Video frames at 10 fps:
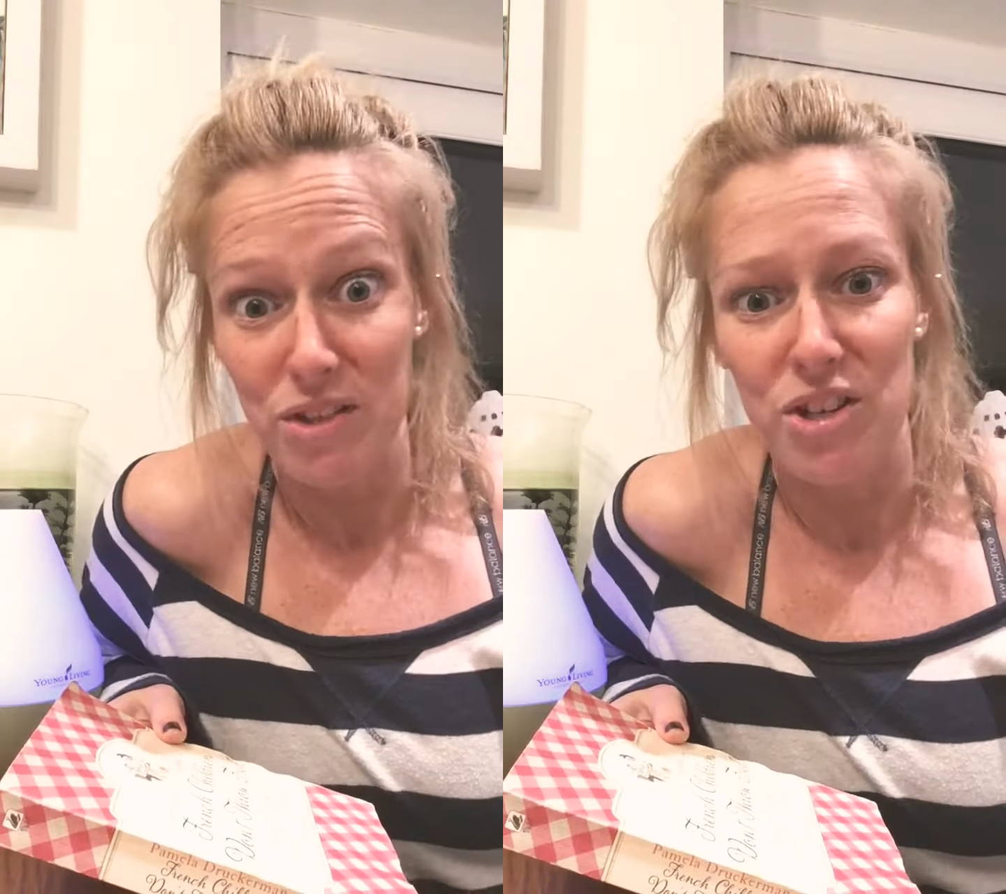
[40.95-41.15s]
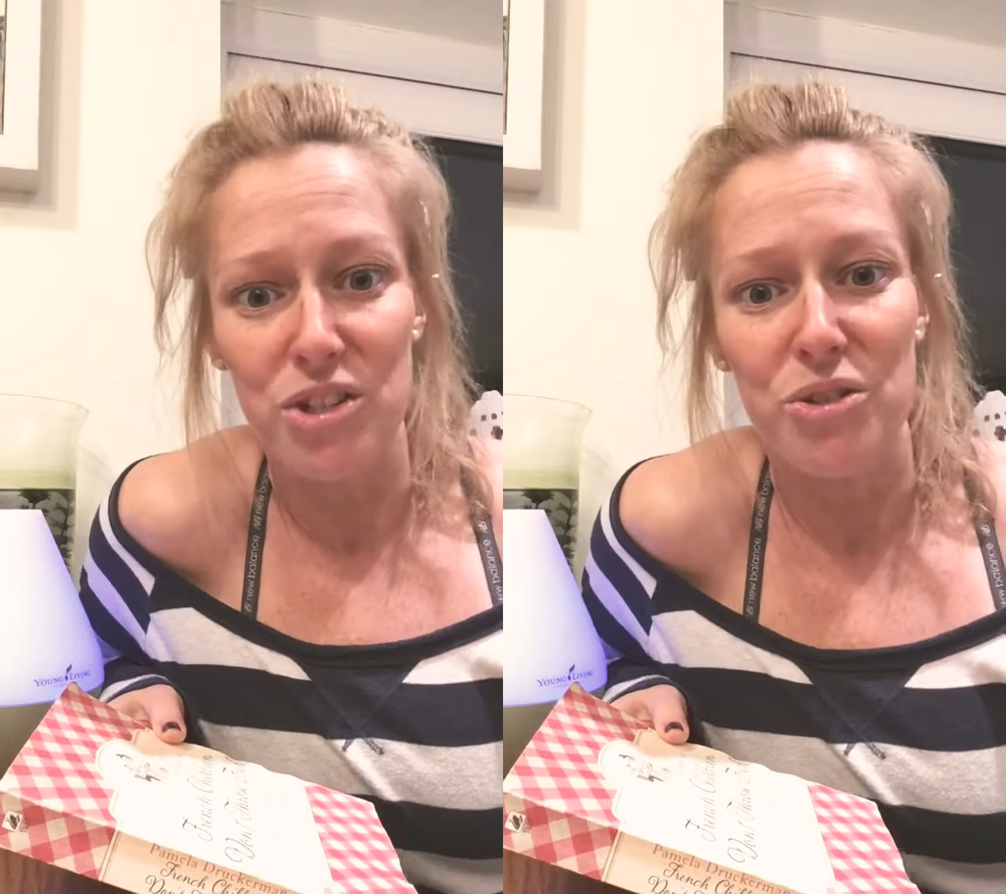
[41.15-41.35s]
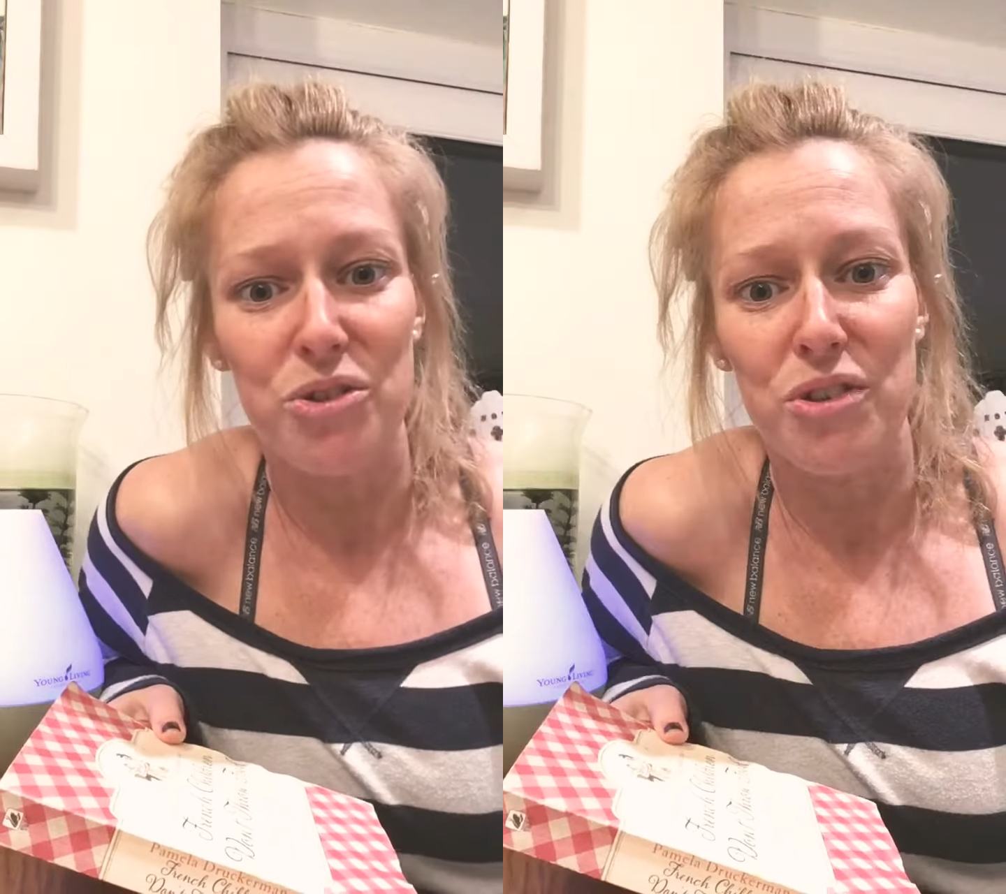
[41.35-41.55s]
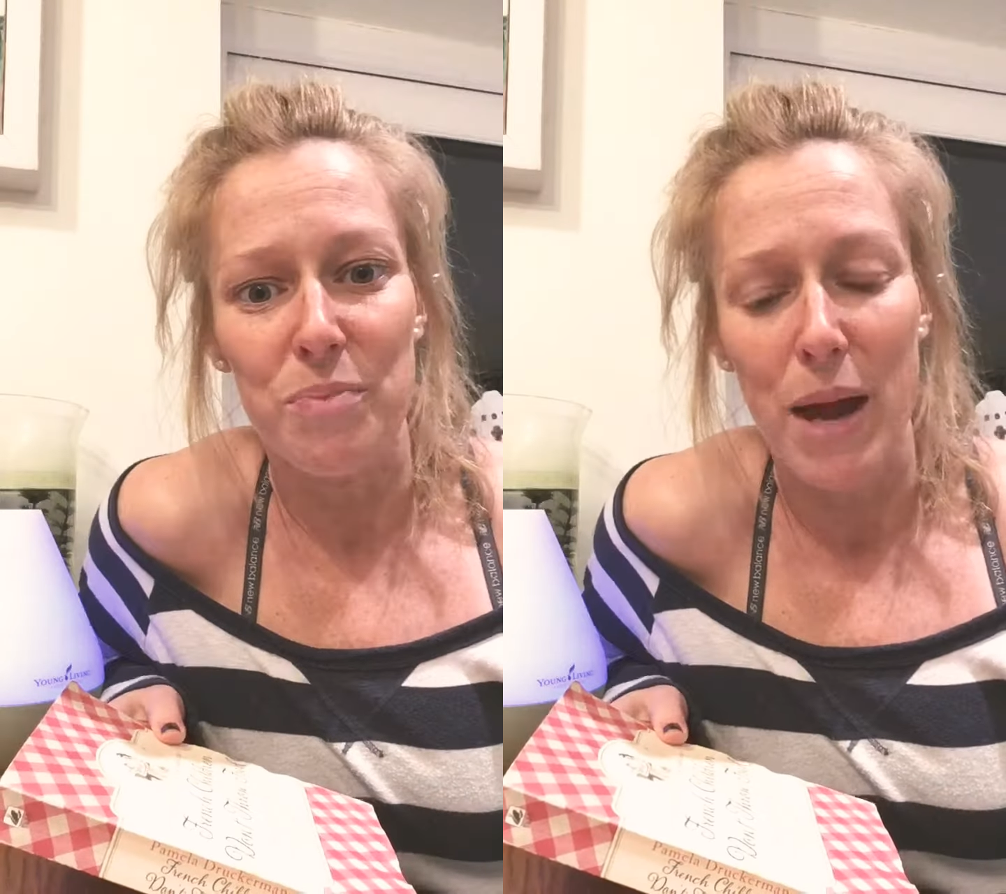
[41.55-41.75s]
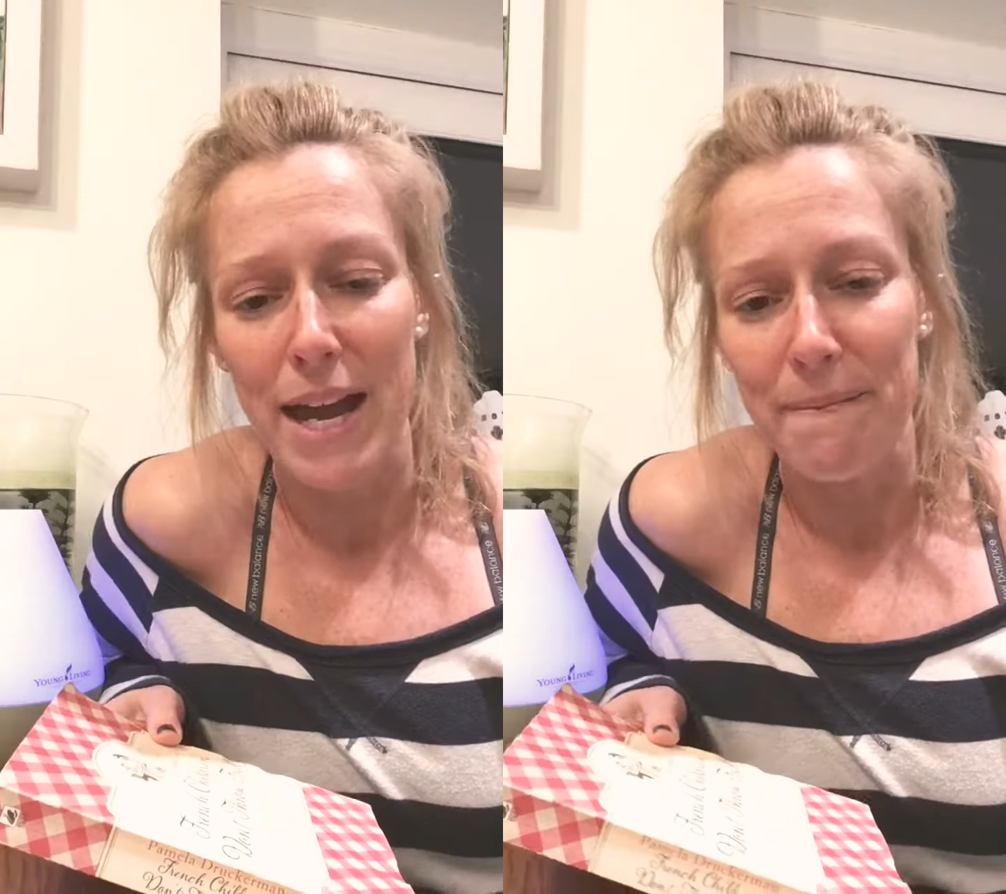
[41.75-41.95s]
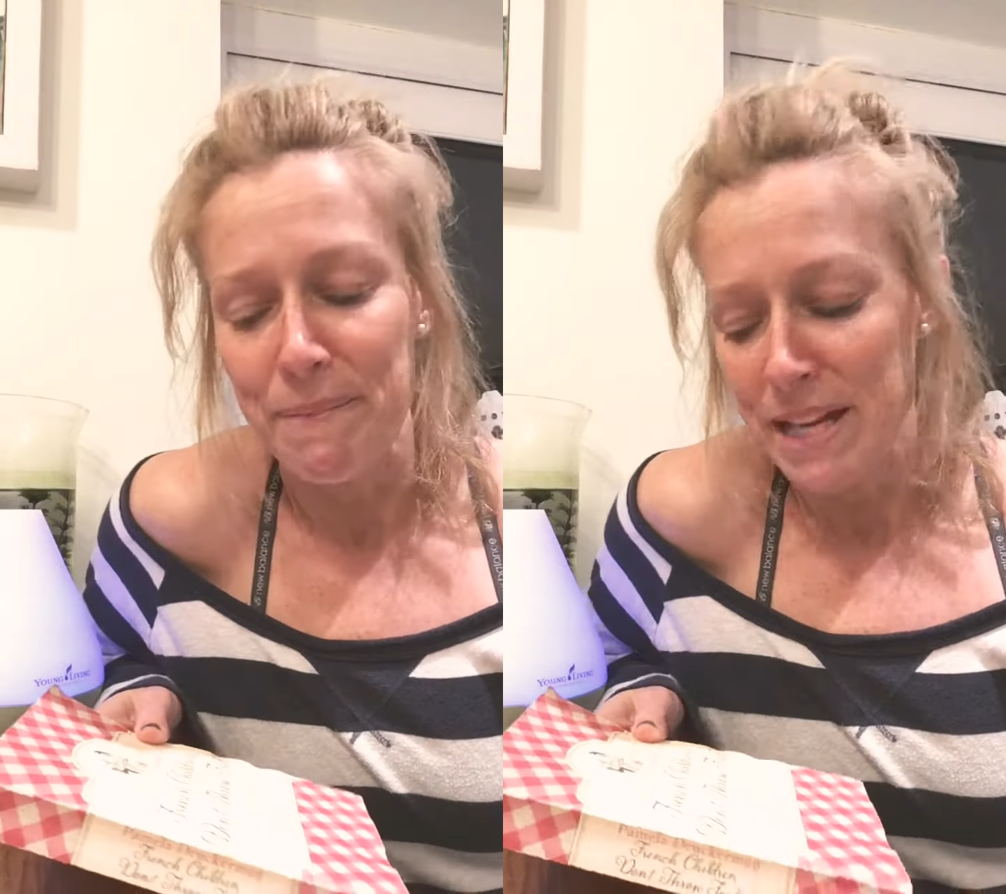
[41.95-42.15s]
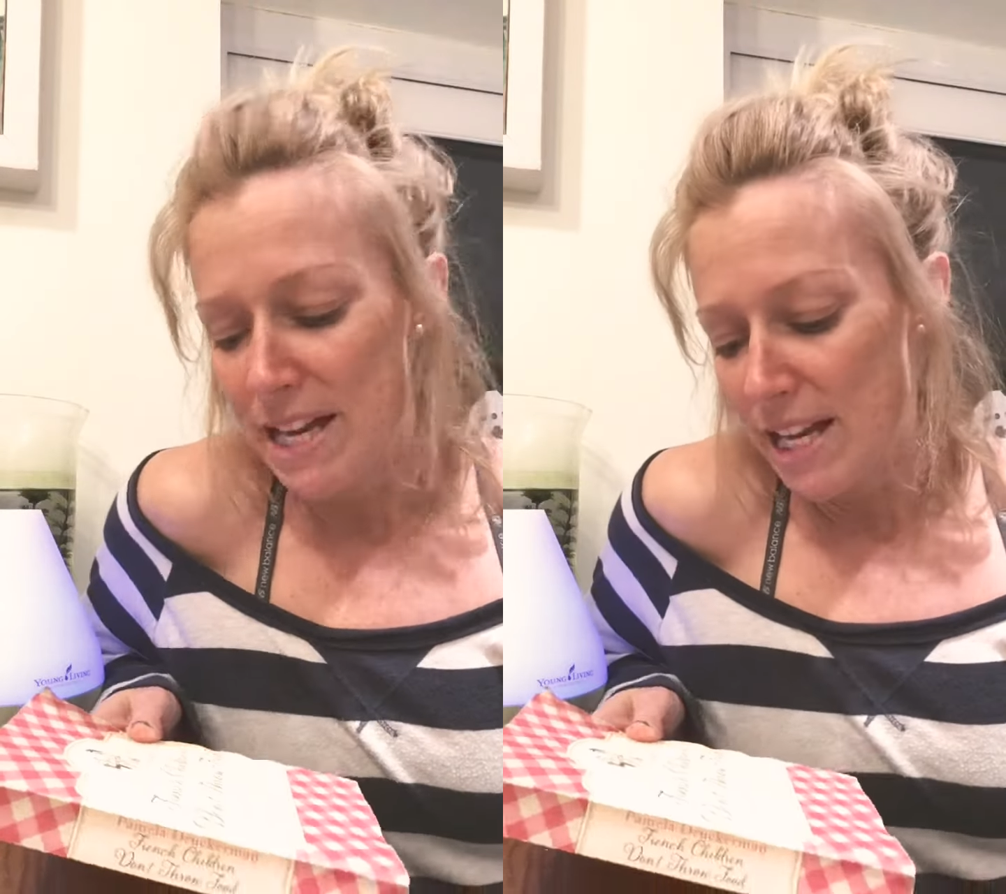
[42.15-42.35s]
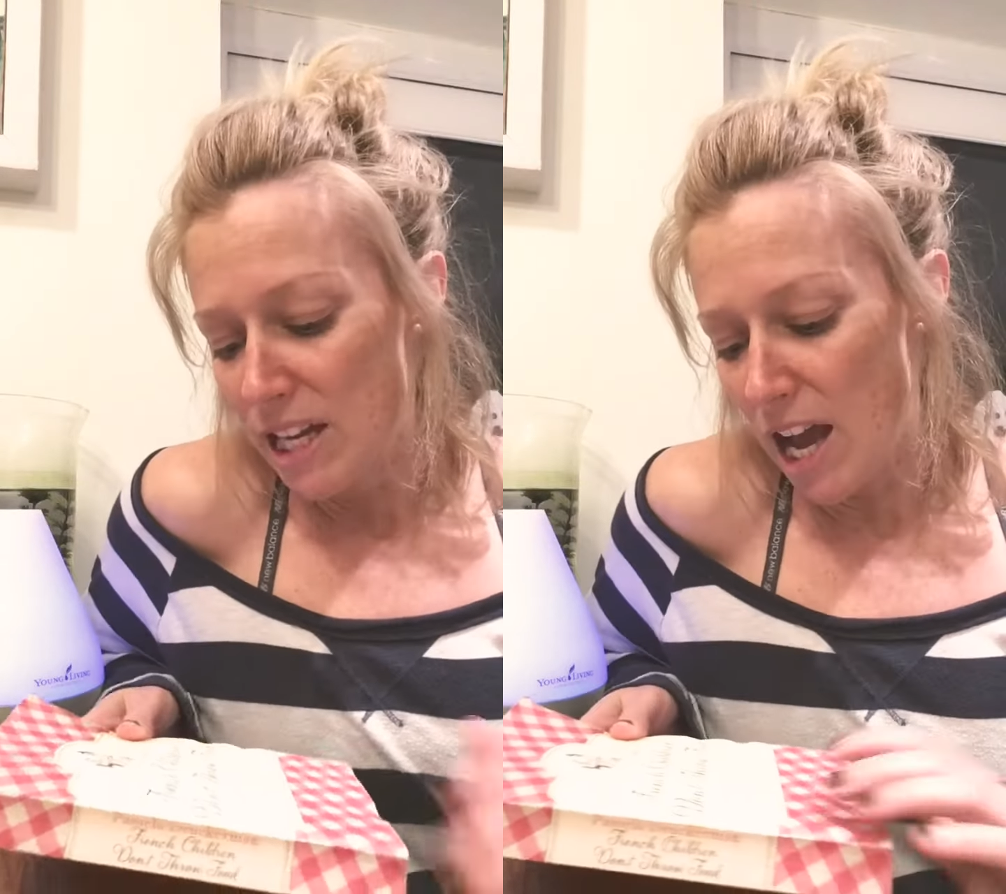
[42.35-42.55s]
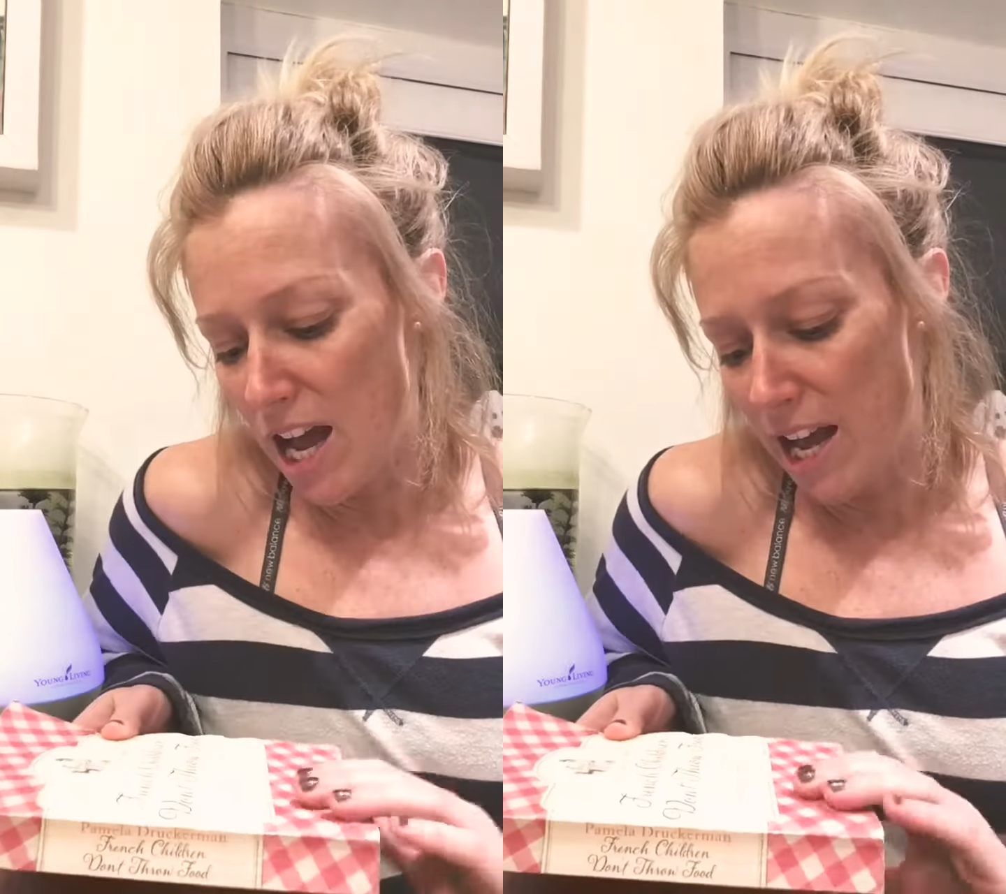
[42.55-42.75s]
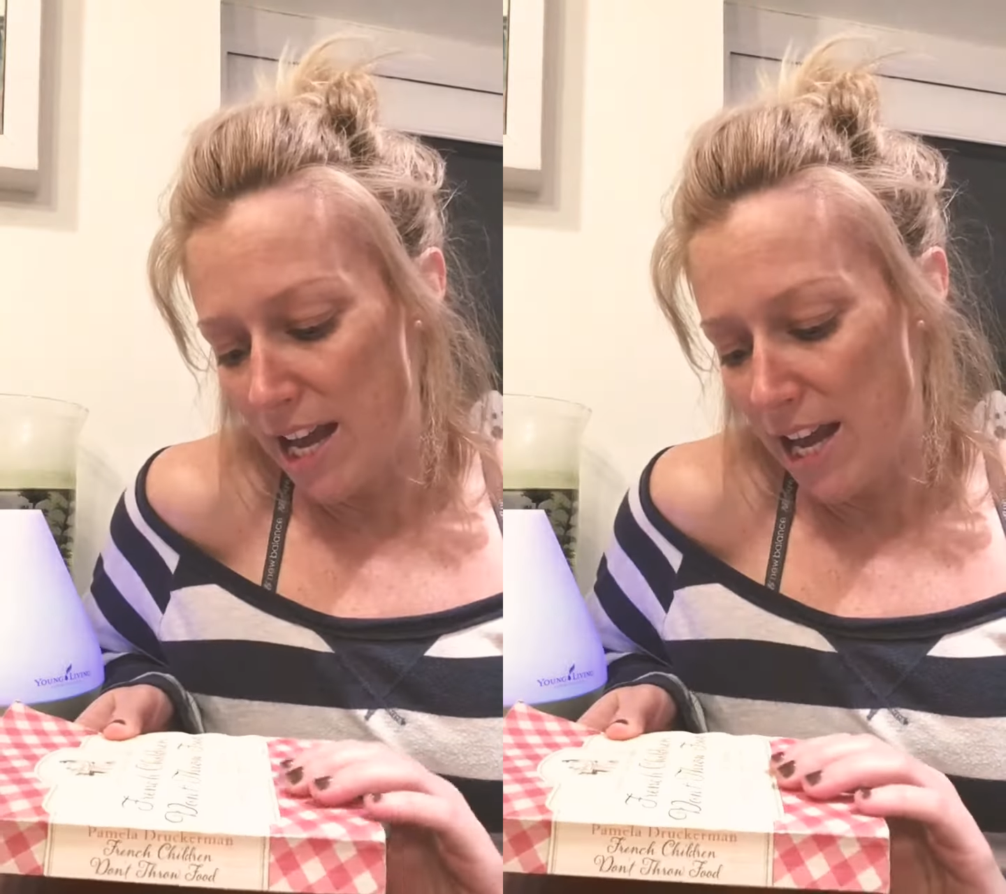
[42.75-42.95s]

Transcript: to our children by it.